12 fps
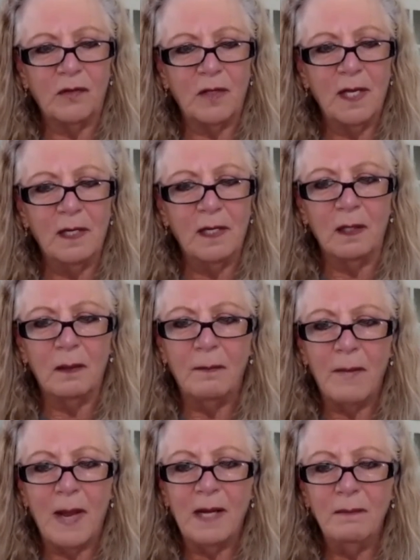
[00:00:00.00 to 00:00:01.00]
in it
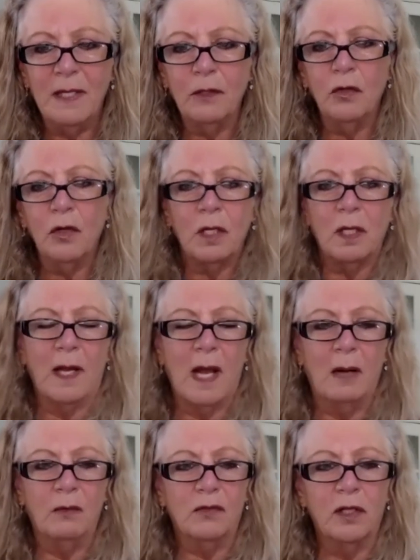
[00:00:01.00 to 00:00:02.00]
made me look like I
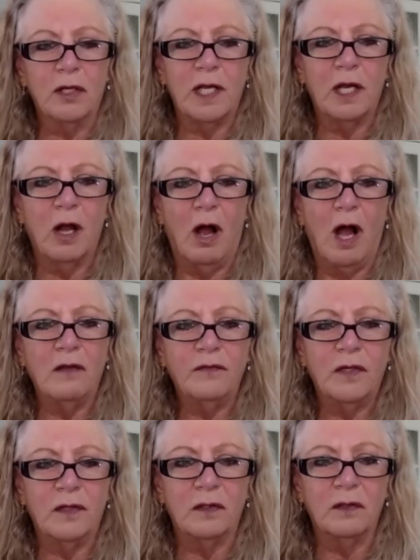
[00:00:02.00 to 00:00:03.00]
was looking off
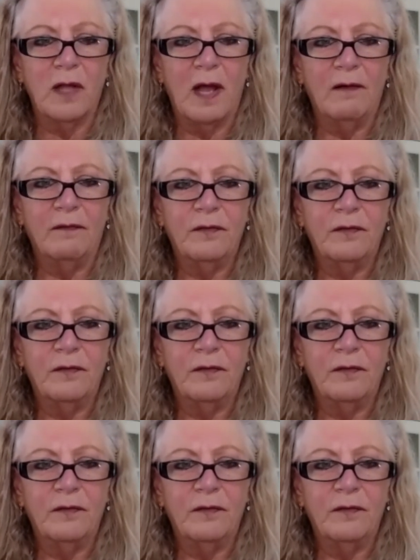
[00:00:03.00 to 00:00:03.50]
to the left.